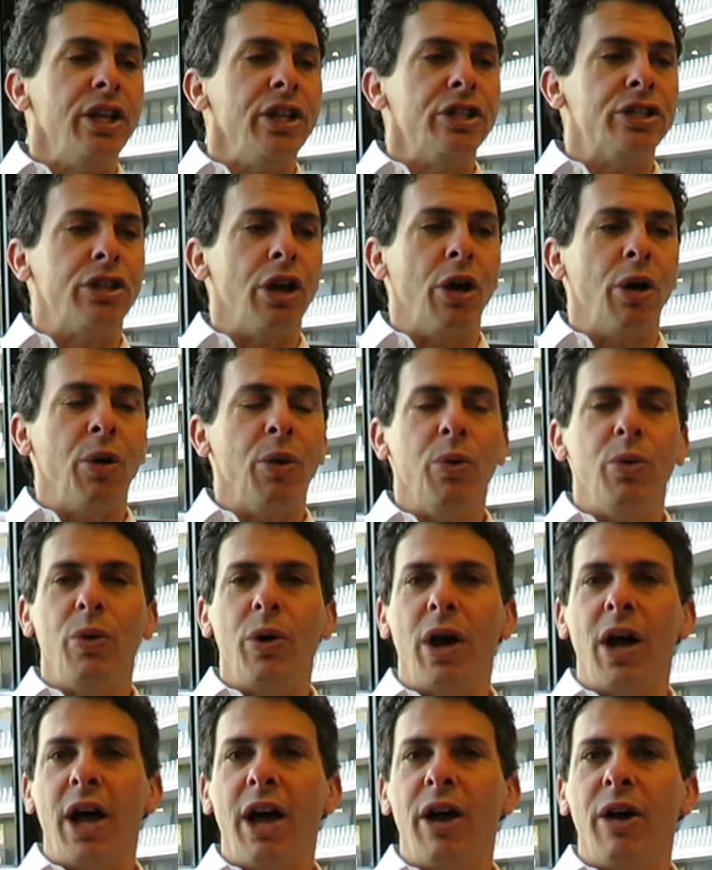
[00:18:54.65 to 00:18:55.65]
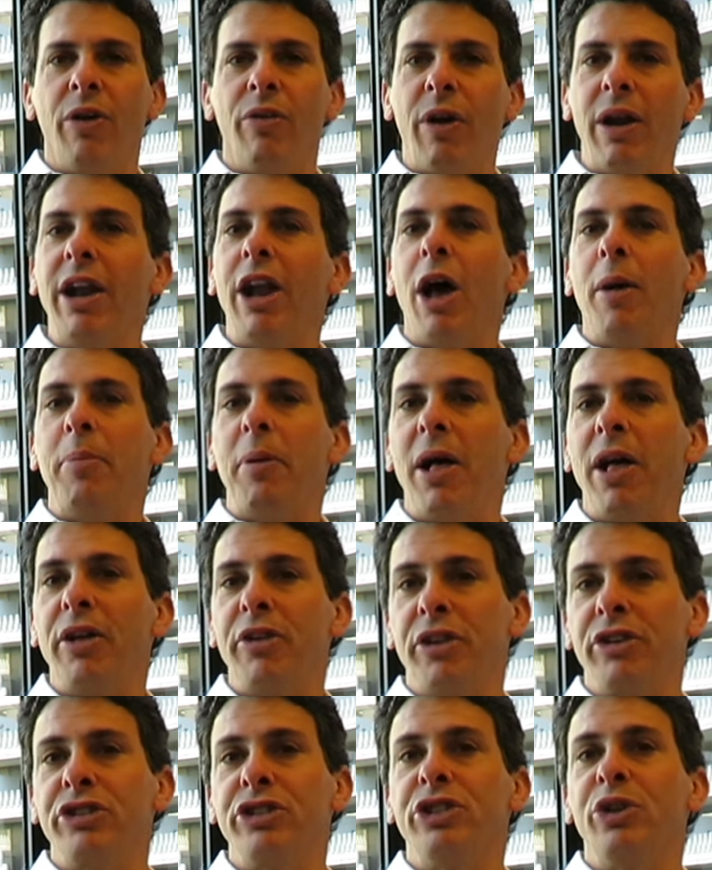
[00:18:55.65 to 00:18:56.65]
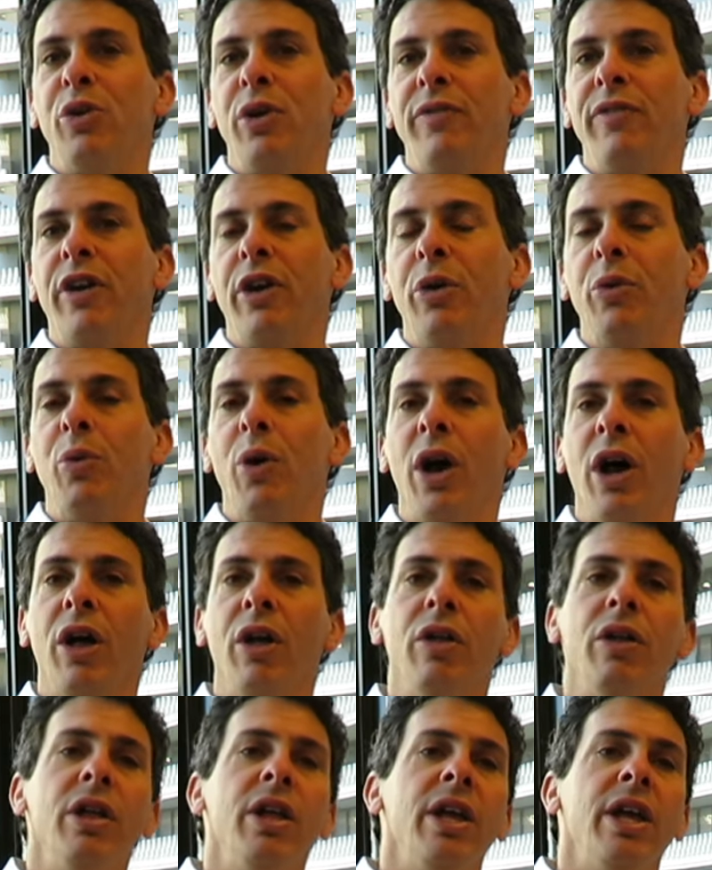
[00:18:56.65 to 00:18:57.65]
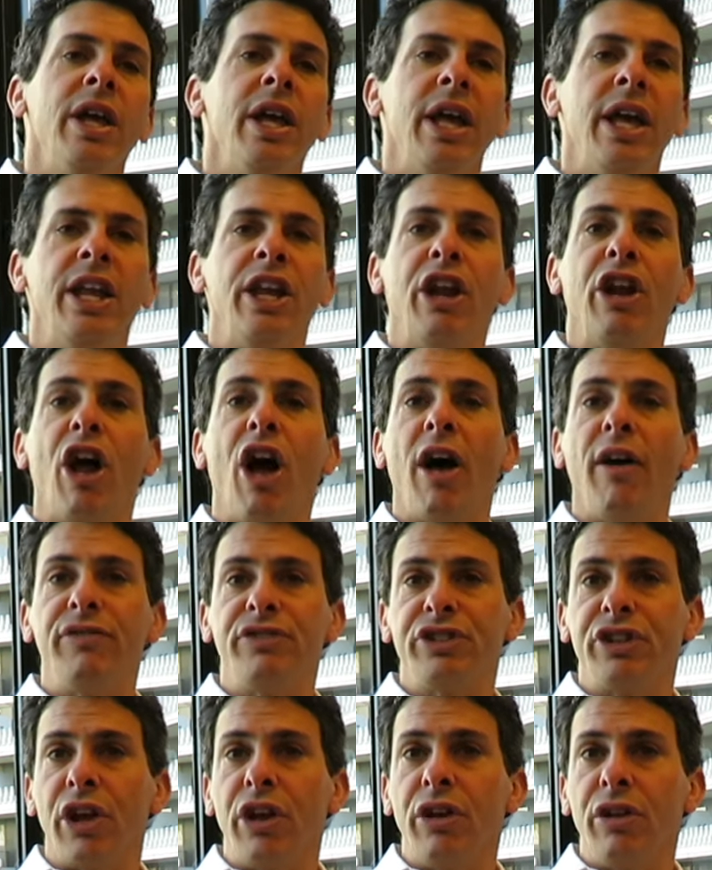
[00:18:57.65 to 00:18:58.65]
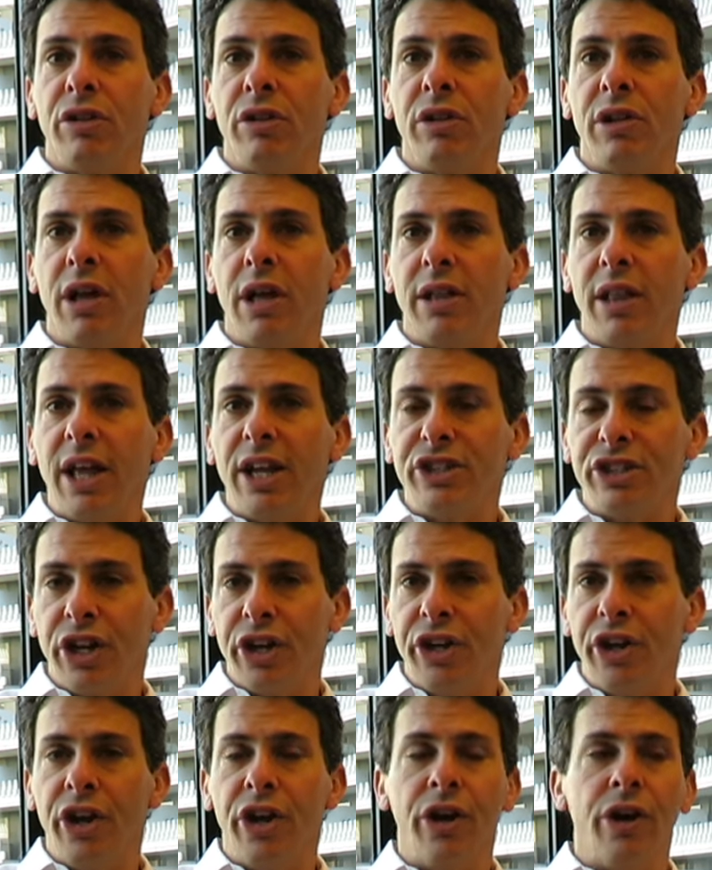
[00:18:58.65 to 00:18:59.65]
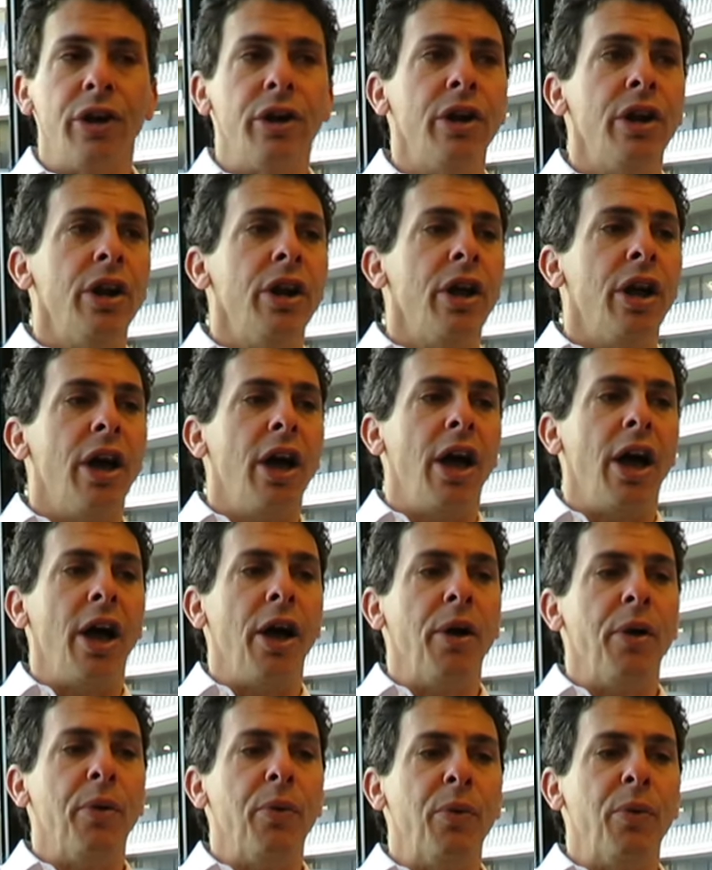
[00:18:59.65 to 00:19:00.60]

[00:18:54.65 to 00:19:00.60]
So uh, right now, politics is doing very well. In an off-cycle election year, uh,